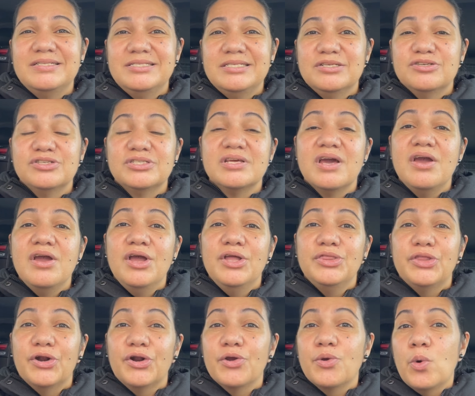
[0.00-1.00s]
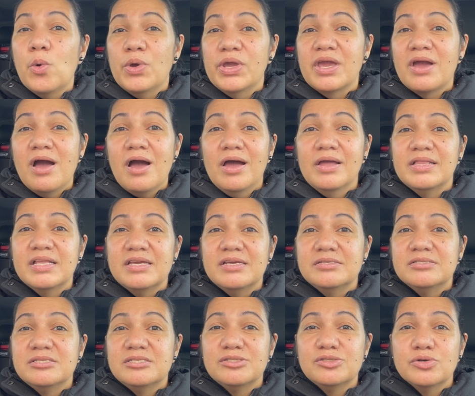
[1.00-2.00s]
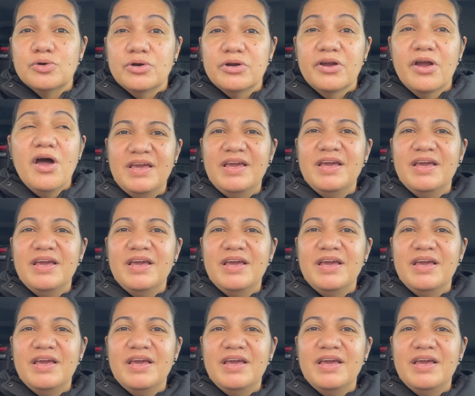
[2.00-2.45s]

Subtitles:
deals that are going on in store.